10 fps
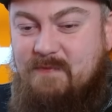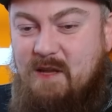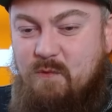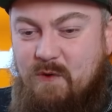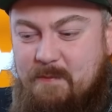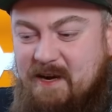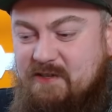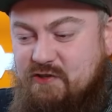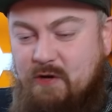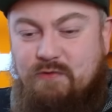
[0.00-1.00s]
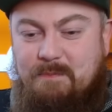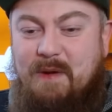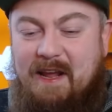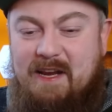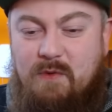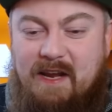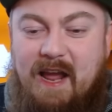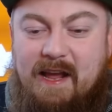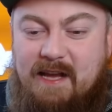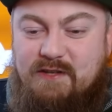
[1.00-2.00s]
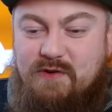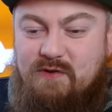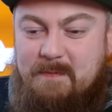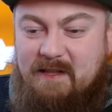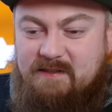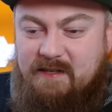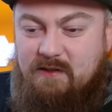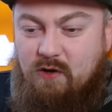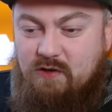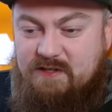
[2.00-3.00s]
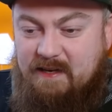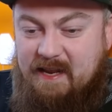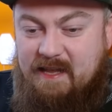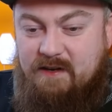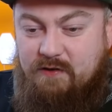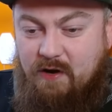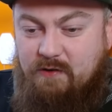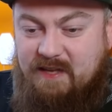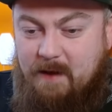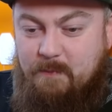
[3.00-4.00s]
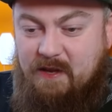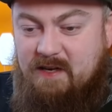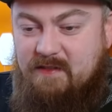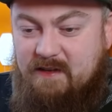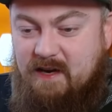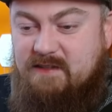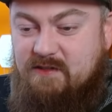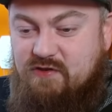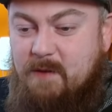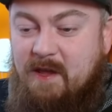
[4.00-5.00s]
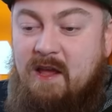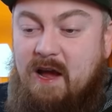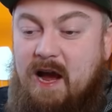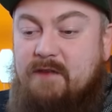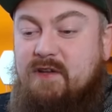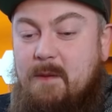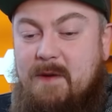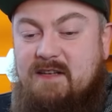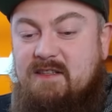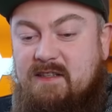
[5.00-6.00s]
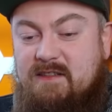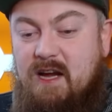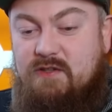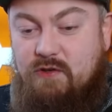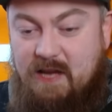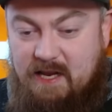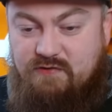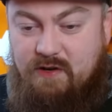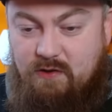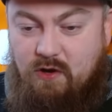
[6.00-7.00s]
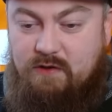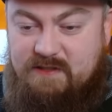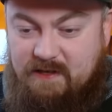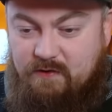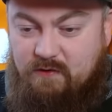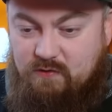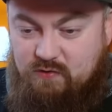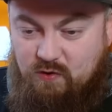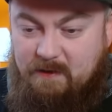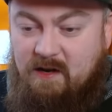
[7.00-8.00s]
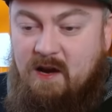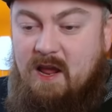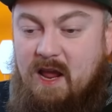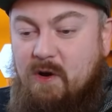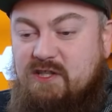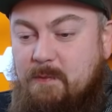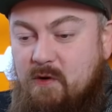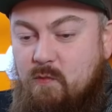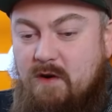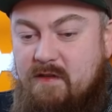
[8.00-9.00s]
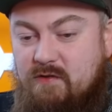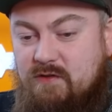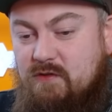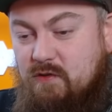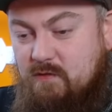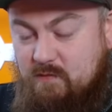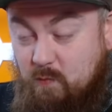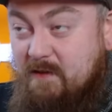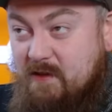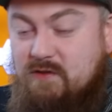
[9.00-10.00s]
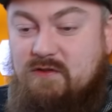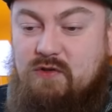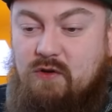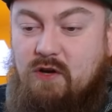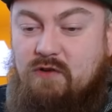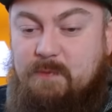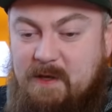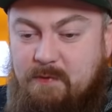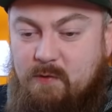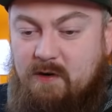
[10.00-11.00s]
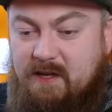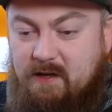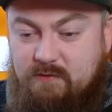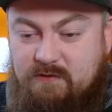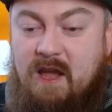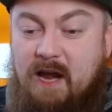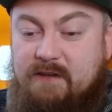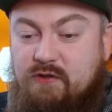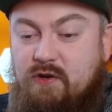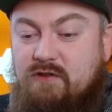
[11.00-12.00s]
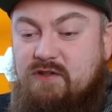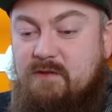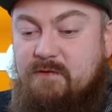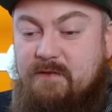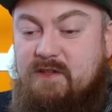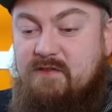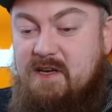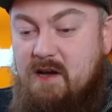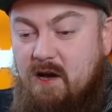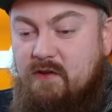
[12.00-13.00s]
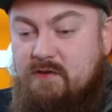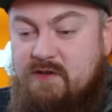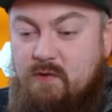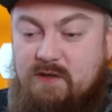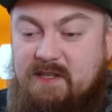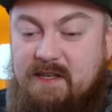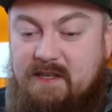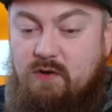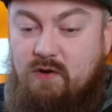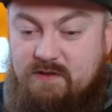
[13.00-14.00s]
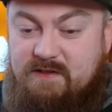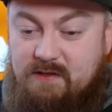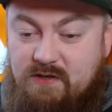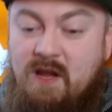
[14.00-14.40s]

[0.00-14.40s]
white British children. But anyway, Israel's military launched an air and ground campaign in the Gaza Strip after Hamas's attacks on Israel on 7th October, in which about 1,200 people were killed and 253 others were taken hostage.